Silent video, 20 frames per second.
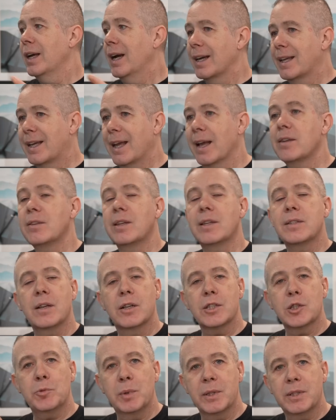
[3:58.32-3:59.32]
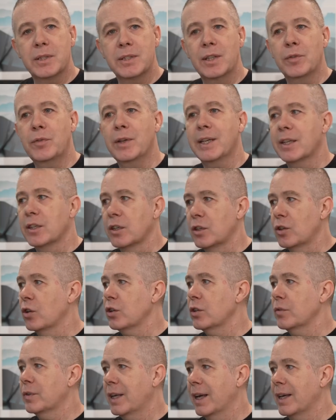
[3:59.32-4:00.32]
Again, these are specific in a
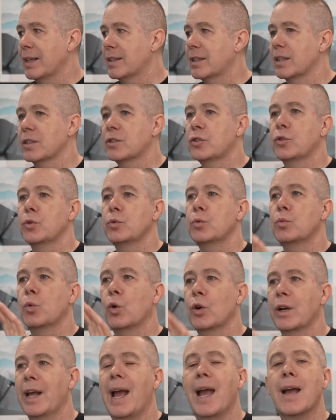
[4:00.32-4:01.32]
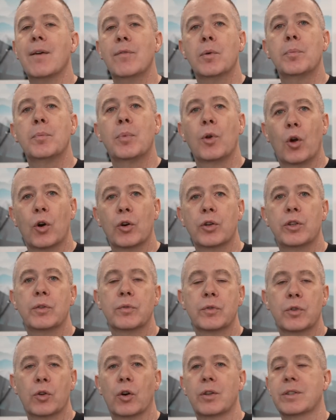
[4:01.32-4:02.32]
lot of cases to whatever block
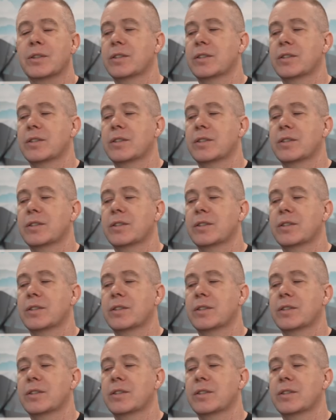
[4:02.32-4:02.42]
you've got